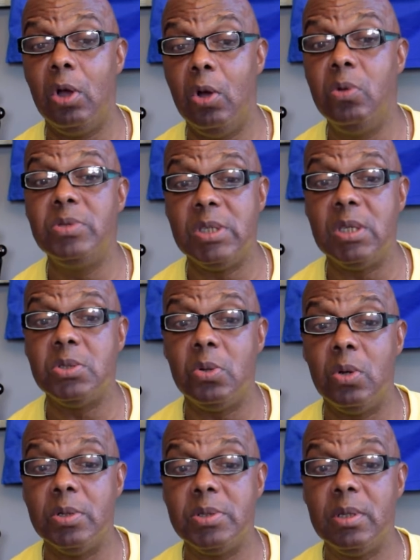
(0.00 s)
owns this
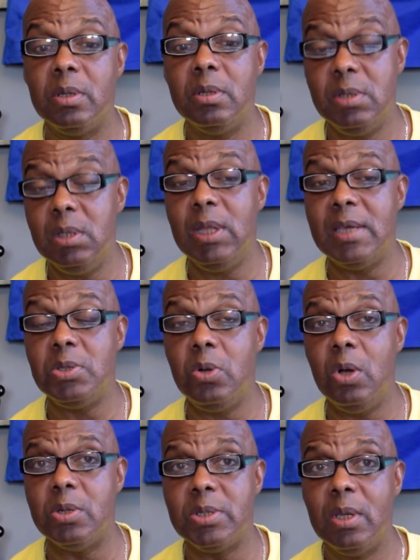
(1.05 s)
horse. It's a nice
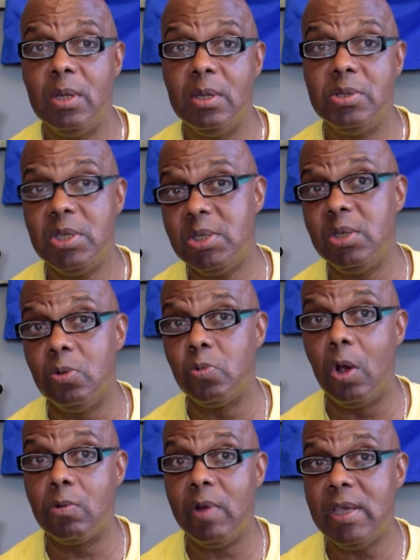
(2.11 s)
horse, just in the
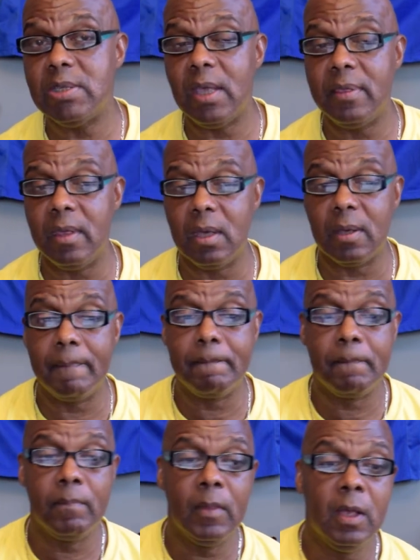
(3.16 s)
wrong race, I
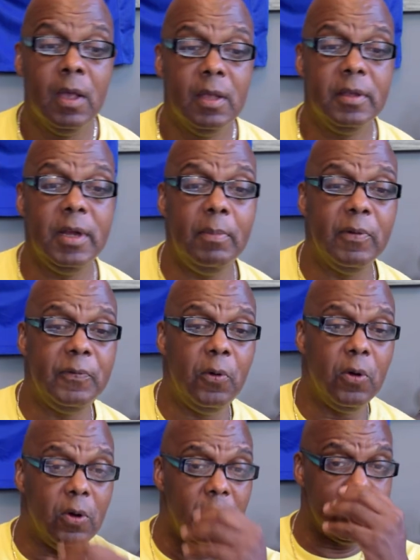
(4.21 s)
think. The number
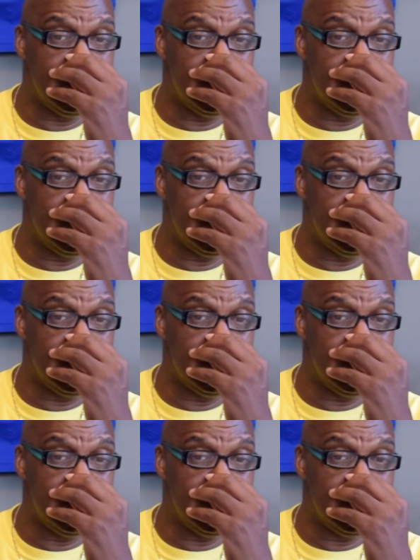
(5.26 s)
four horse,